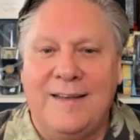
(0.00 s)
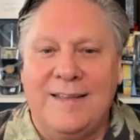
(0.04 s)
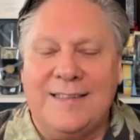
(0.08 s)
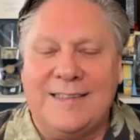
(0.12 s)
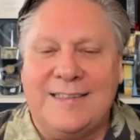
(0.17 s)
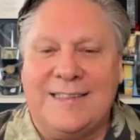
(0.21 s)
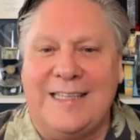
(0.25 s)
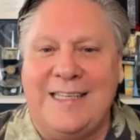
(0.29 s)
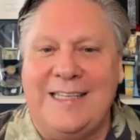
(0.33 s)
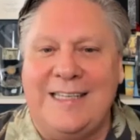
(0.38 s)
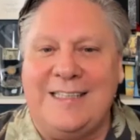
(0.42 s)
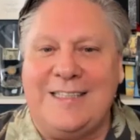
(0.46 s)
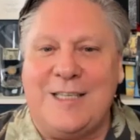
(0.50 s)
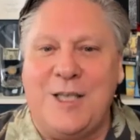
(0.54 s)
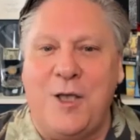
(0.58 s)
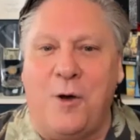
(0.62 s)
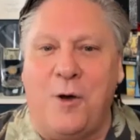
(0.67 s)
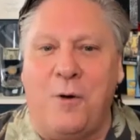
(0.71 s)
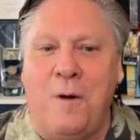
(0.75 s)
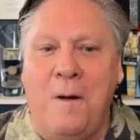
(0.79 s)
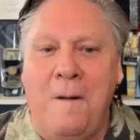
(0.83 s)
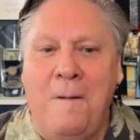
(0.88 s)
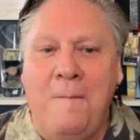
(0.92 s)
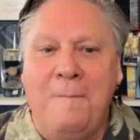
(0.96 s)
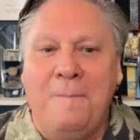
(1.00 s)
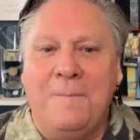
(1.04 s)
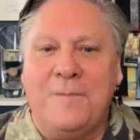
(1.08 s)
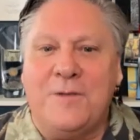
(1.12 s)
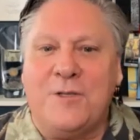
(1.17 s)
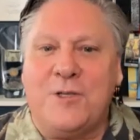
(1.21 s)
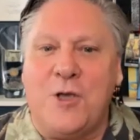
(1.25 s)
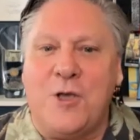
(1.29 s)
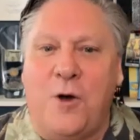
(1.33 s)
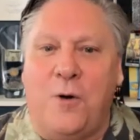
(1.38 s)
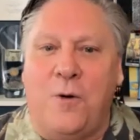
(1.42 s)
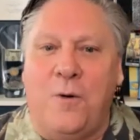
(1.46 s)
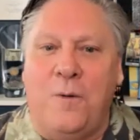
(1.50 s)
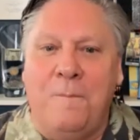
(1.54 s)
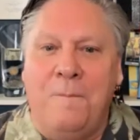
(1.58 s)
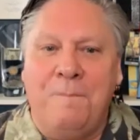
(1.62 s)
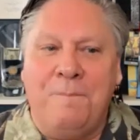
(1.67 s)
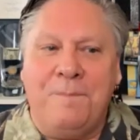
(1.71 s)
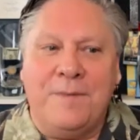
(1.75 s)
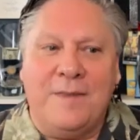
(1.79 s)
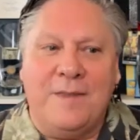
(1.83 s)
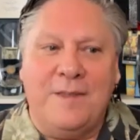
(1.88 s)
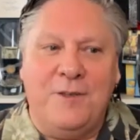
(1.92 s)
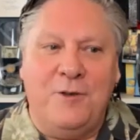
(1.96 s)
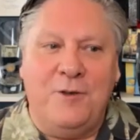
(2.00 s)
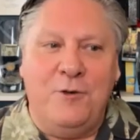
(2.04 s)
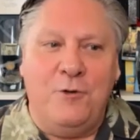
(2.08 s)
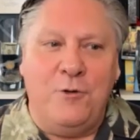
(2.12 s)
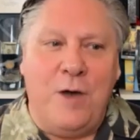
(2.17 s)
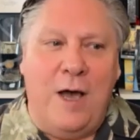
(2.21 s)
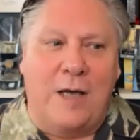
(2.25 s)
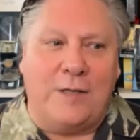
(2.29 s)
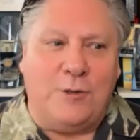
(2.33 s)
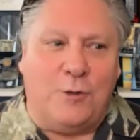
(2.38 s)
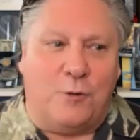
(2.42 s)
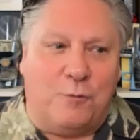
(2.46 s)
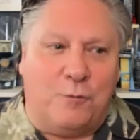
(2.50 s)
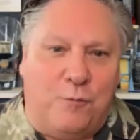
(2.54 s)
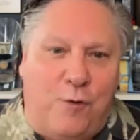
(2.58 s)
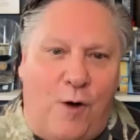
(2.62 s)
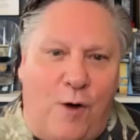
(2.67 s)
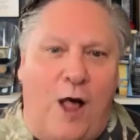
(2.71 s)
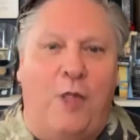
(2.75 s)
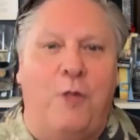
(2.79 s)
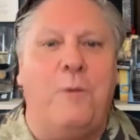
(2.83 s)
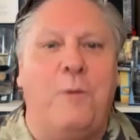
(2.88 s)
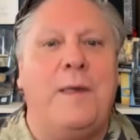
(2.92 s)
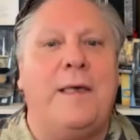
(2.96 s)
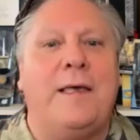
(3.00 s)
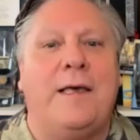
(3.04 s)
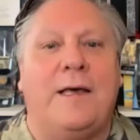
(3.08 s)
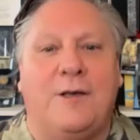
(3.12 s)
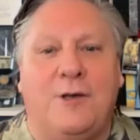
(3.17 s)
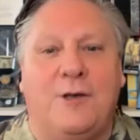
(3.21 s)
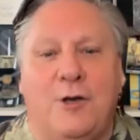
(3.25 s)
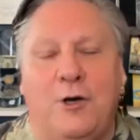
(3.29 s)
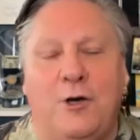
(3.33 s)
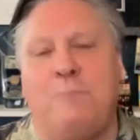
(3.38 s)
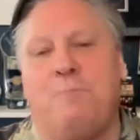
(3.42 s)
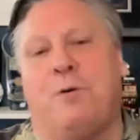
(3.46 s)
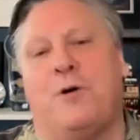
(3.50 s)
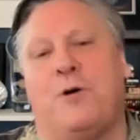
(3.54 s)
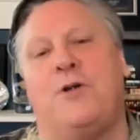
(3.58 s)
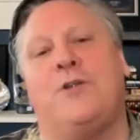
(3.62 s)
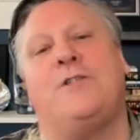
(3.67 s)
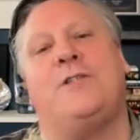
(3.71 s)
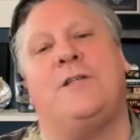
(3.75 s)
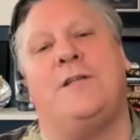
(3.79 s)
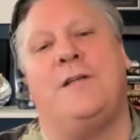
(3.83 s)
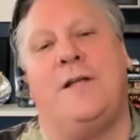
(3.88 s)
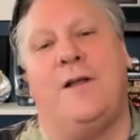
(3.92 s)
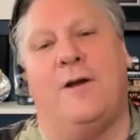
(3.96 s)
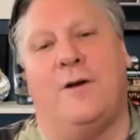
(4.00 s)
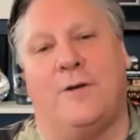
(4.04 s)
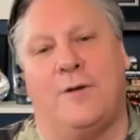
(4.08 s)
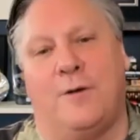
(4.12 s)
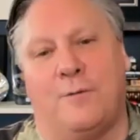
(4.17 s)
See, so you guys are following a good person here.